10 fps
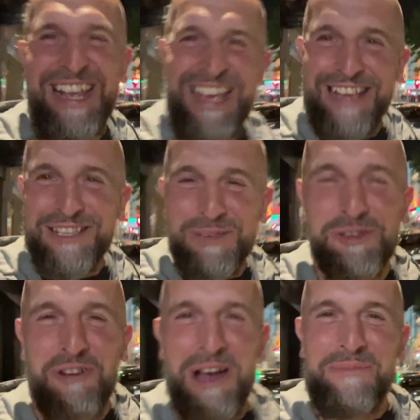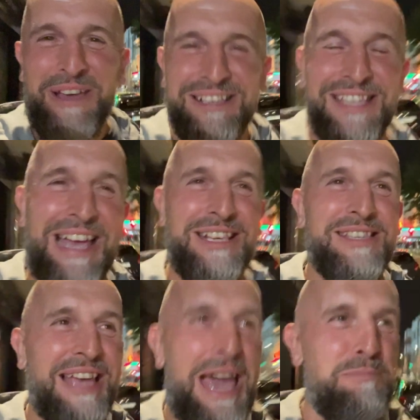Hit subscribe, because next
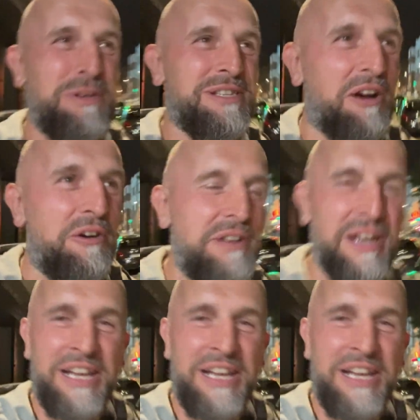episode,